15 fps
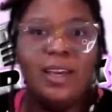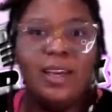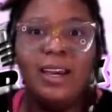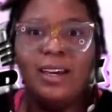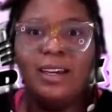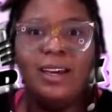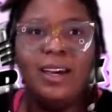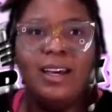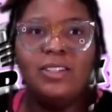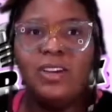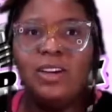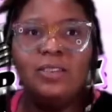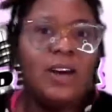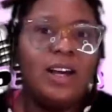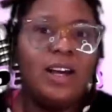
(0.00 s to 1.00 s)
I
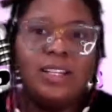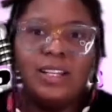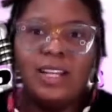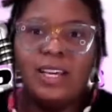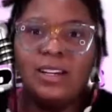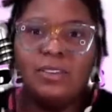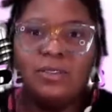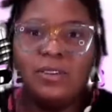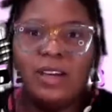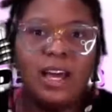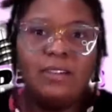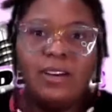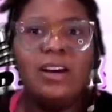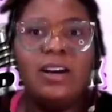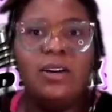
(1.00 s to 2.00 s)
finally like got around to
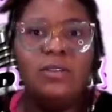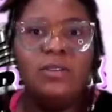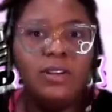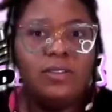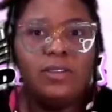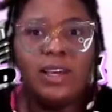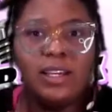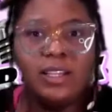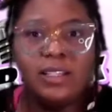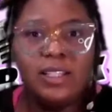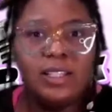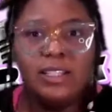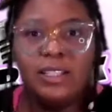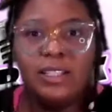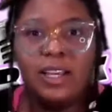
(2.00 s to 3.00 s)
like, oh, thanks. I
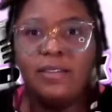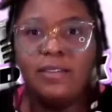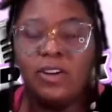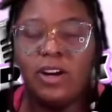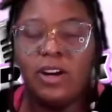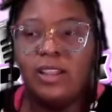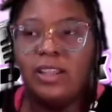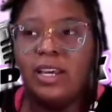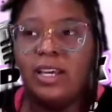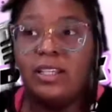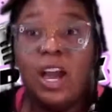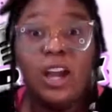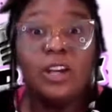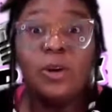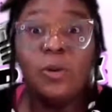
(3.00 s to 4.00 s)
just give her dry thanks.
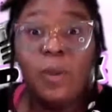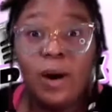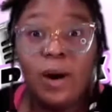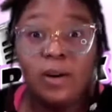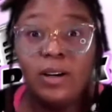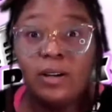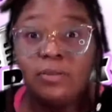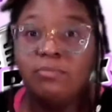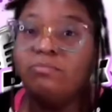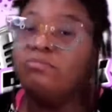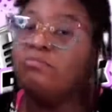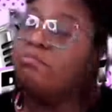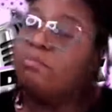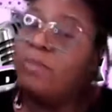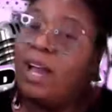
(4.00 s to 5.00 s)
You're welcome.
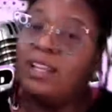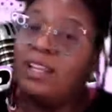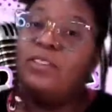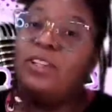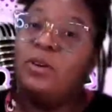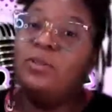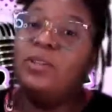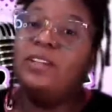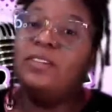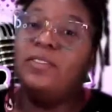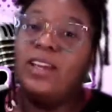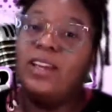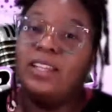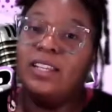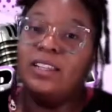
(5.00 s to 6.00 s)
I left alone that the
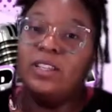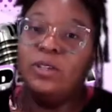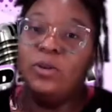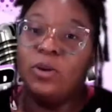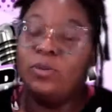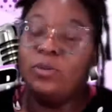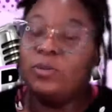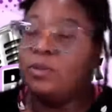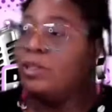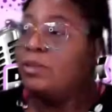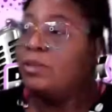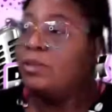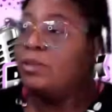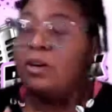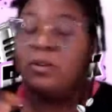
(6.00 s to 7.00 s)
fact that the your was
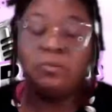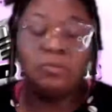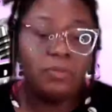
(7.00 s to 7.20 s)
misspelled.